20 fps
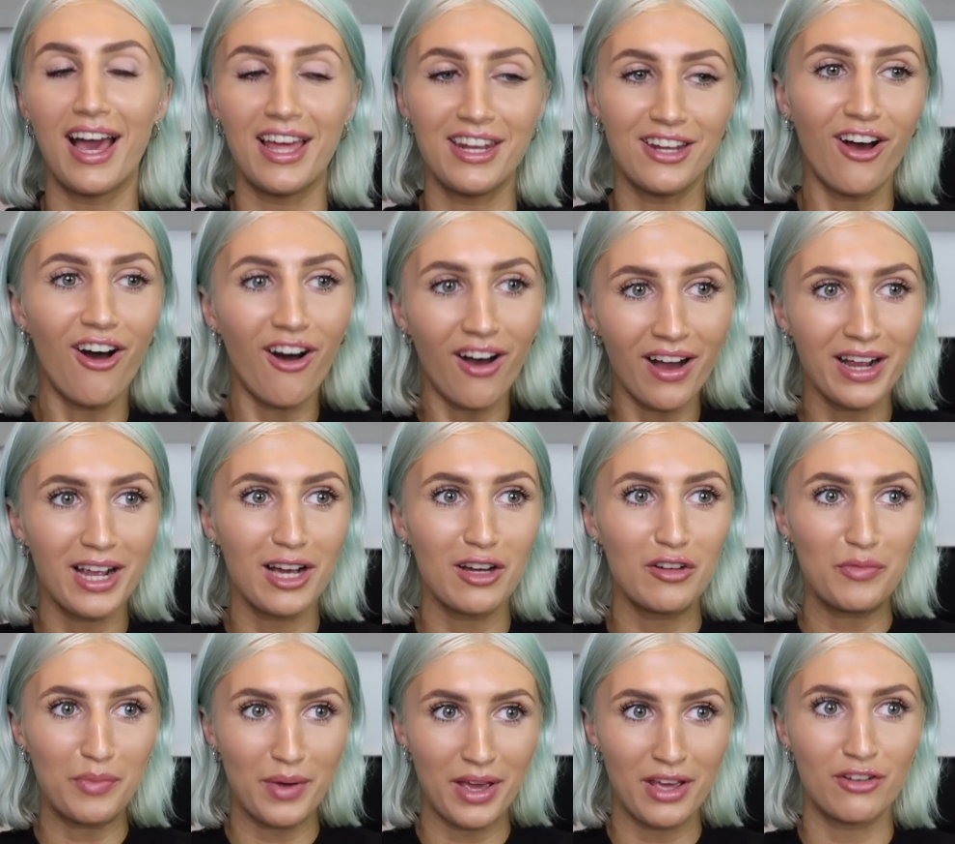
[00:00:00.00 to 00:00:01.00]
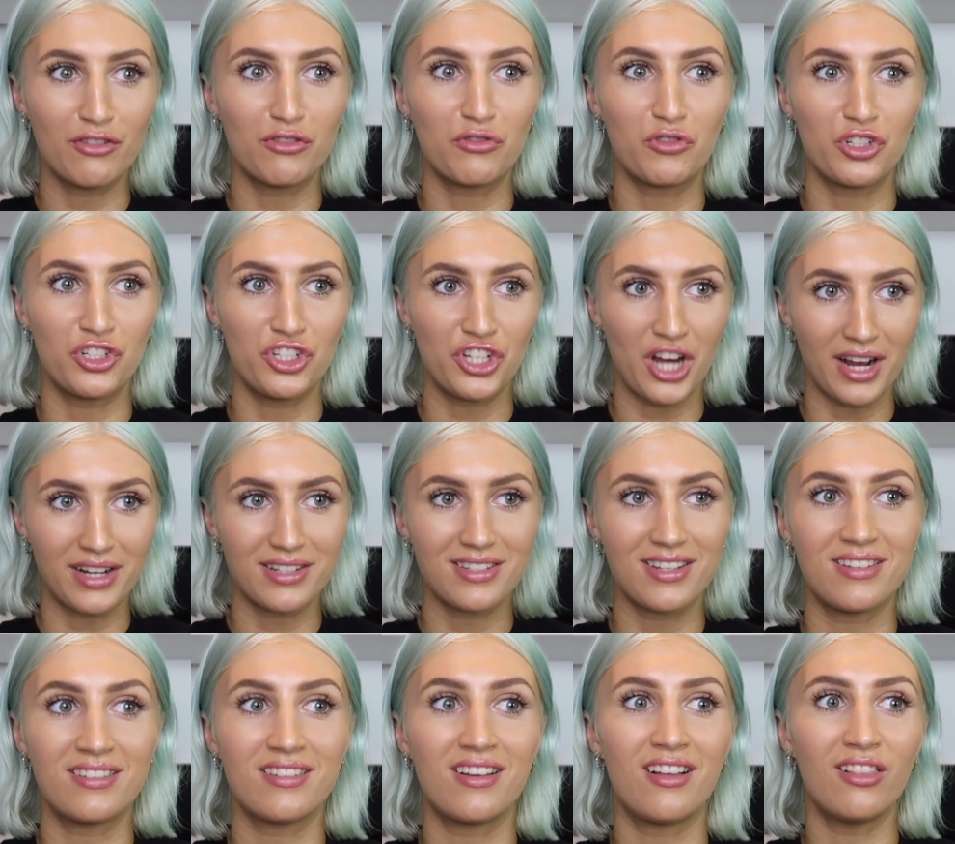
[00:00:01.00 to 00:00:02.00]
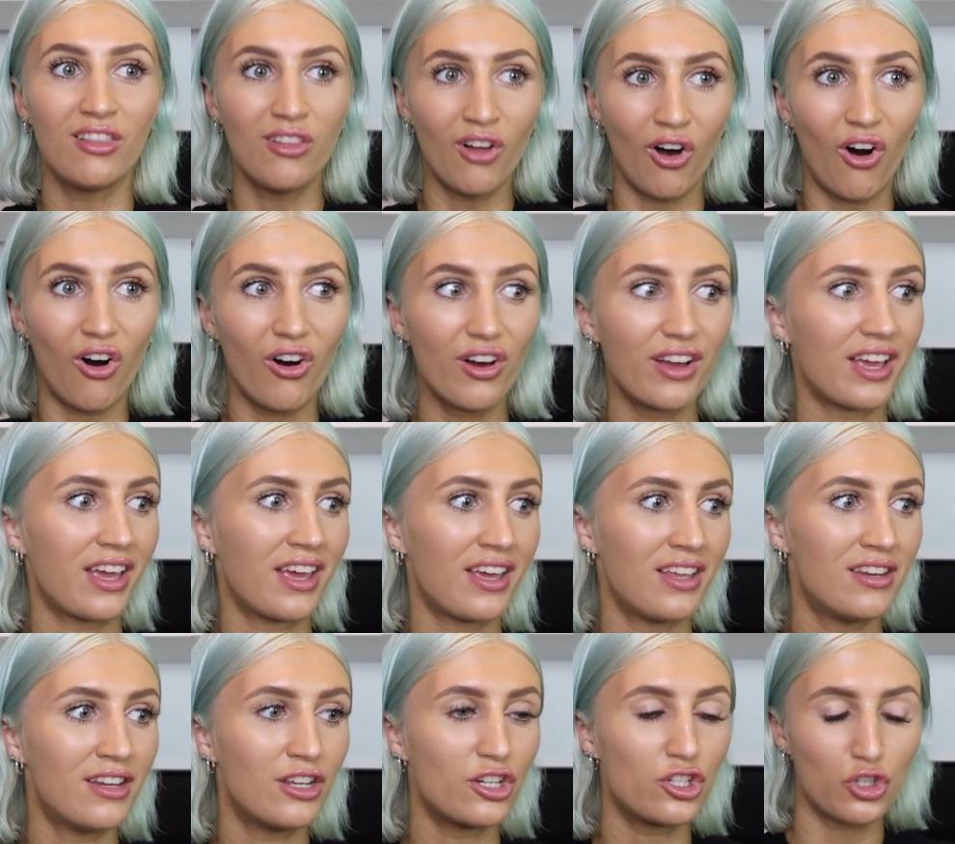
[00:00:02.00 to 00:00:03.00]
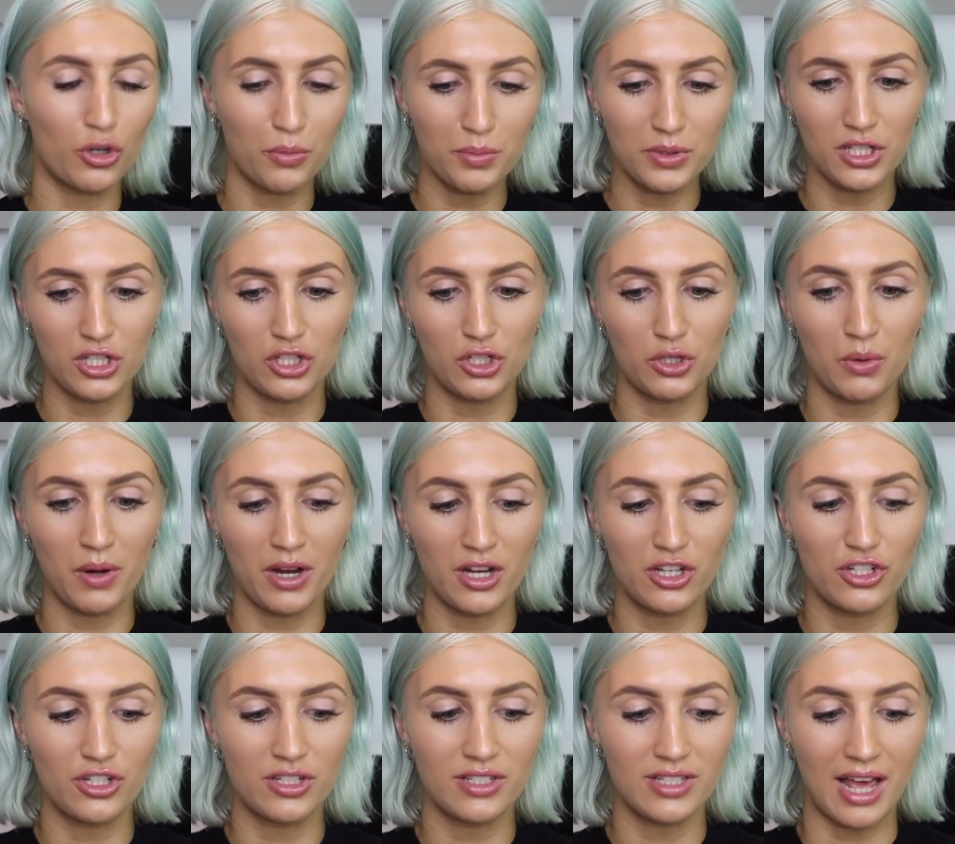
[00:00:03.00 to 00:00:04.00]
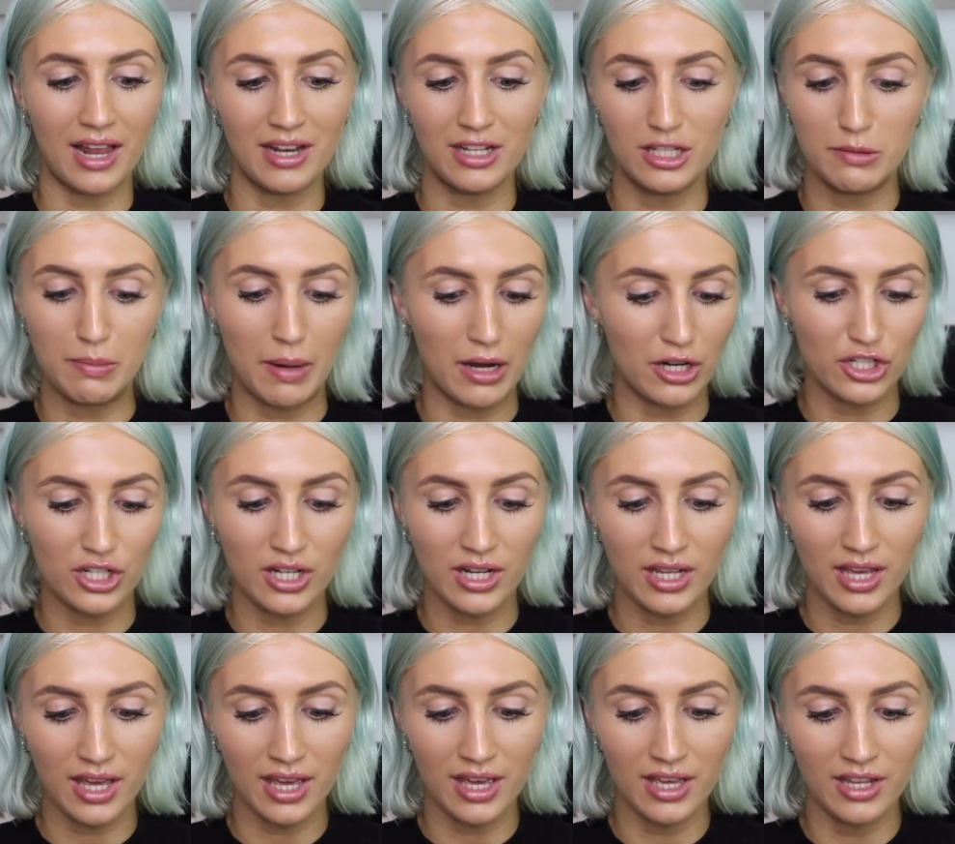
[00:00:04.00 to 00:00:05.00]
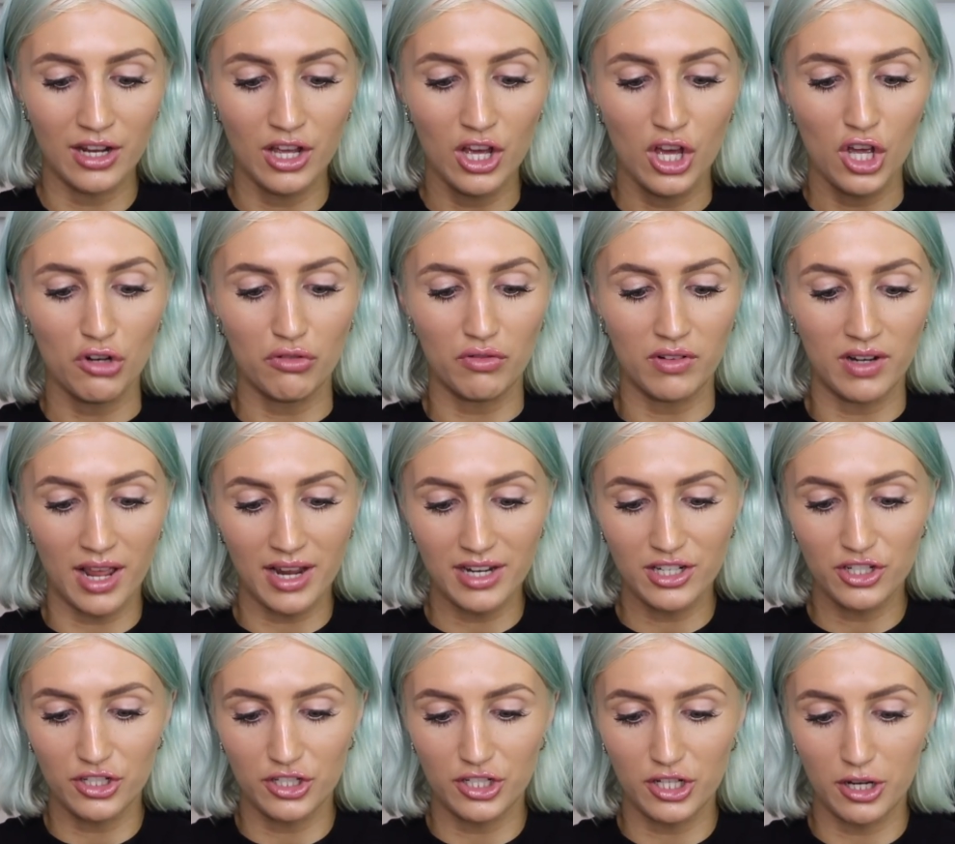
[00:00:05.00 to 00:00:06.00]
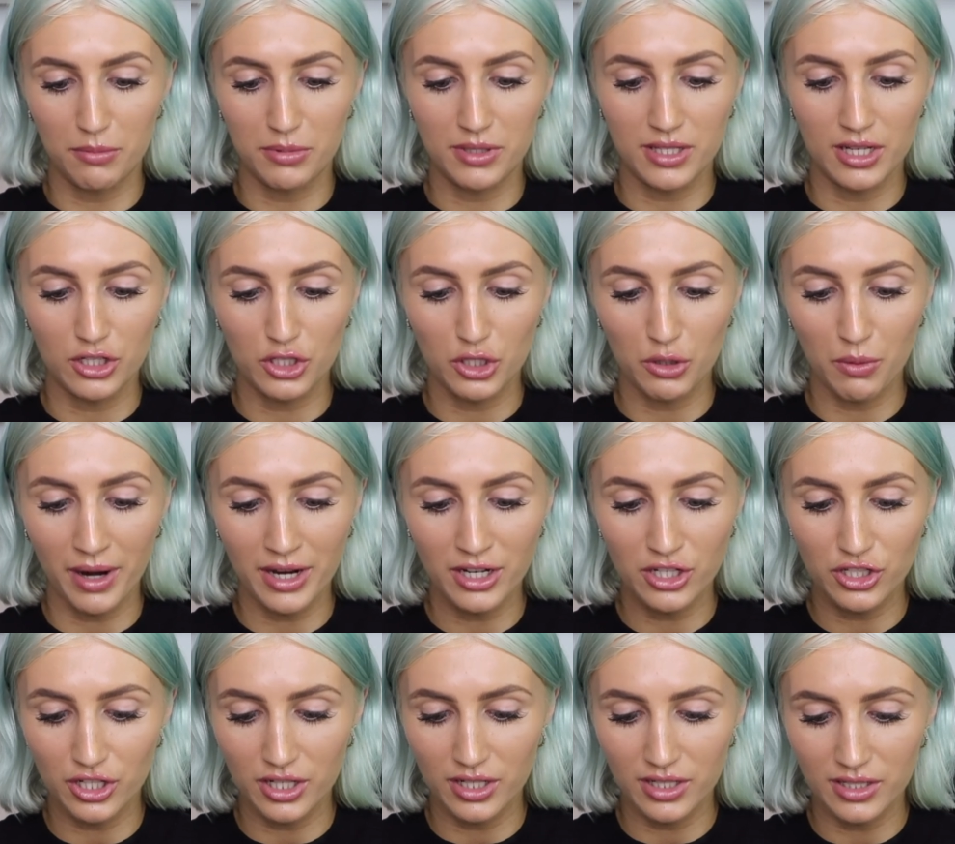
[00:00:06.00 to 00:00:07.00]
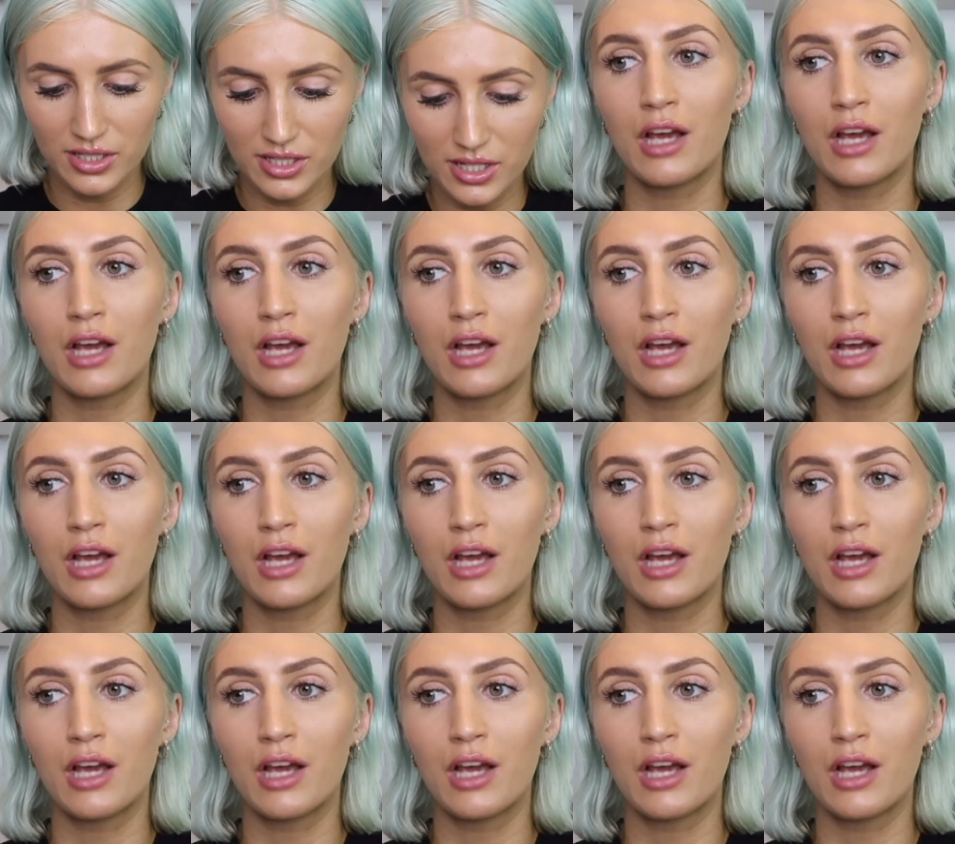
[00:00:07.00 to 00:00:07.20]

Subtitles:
And I have been rejected a lot in job situations and especially in relationship situations.